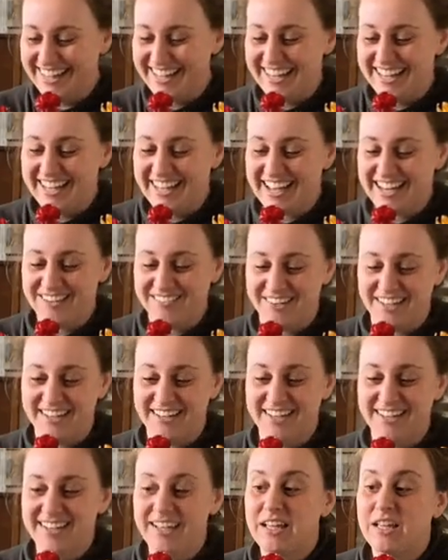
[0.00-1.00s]
Anyway,
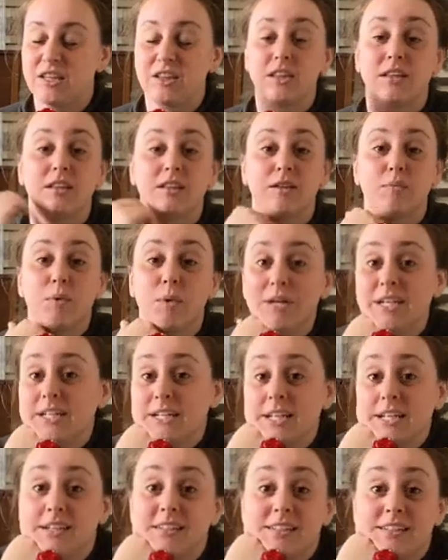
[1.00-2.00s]
the point
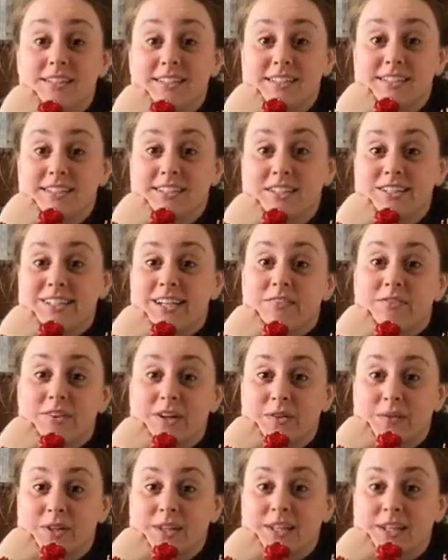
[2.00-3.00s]
is, just have fun
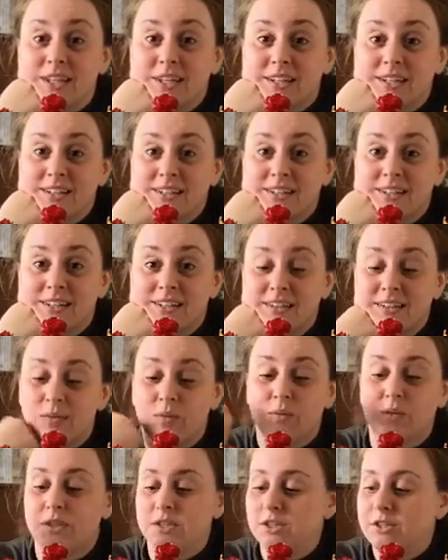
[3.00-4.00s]
with it.
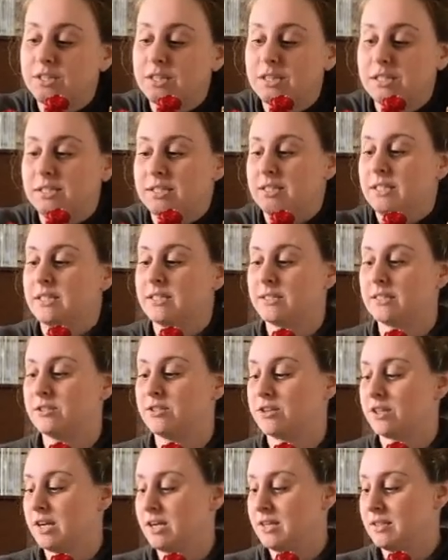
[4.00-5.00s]
Once you get these things in your
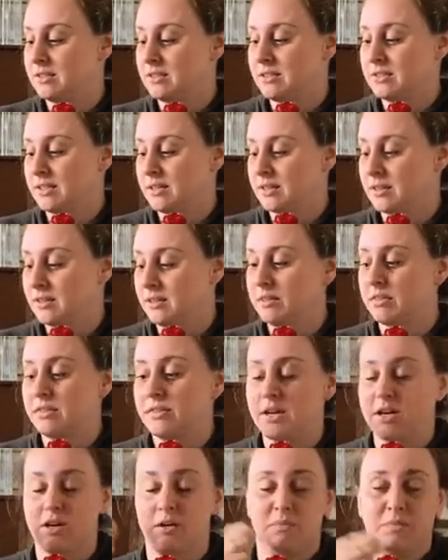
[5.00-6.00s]
hands, it's like
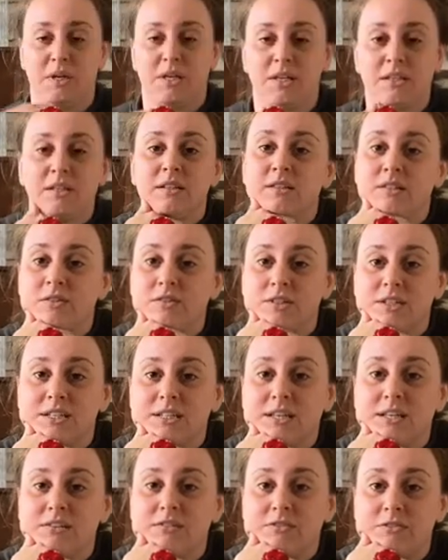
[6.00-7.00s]
therapy. So just
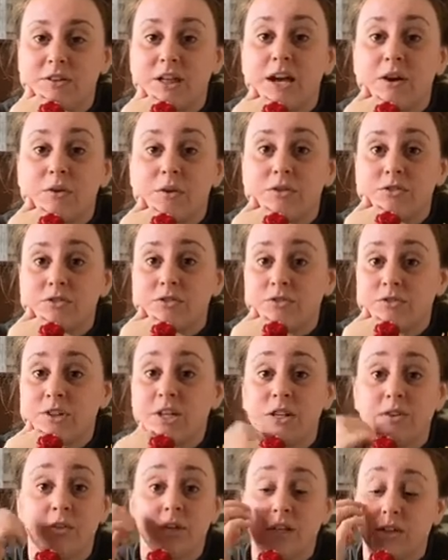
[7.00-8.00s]
get flowers,
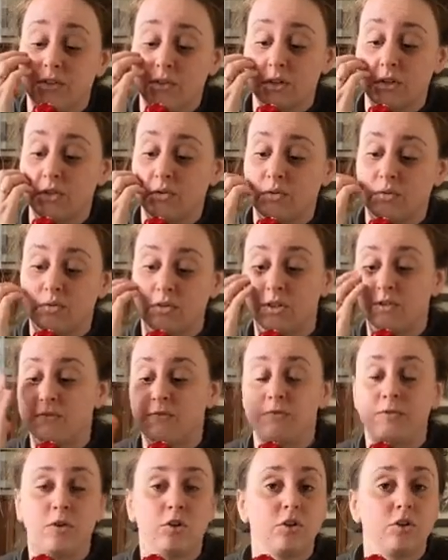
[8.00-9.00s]
greenery. You could do just
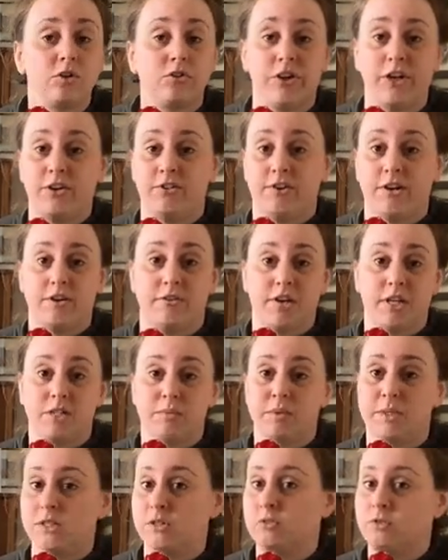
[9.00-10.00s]
full greenery
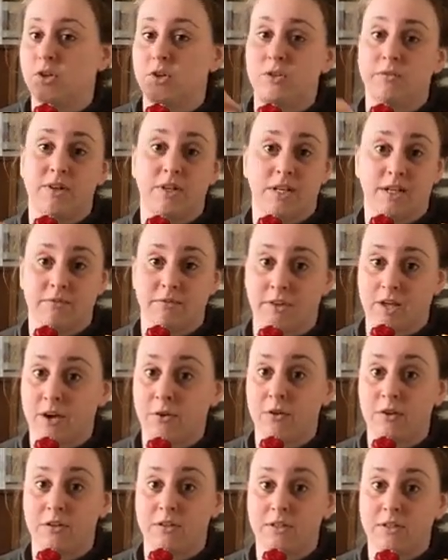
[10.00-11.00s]
arrangements. You don't even need
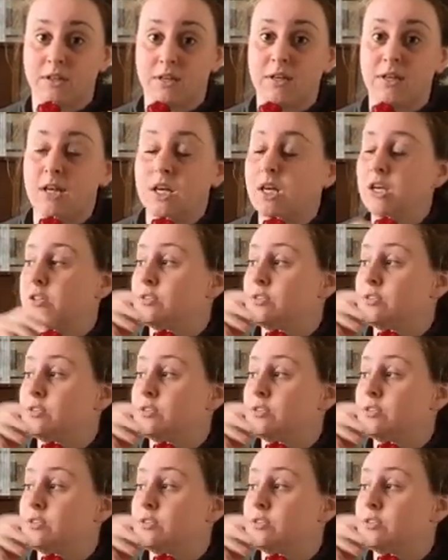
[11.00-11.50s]
flowers. So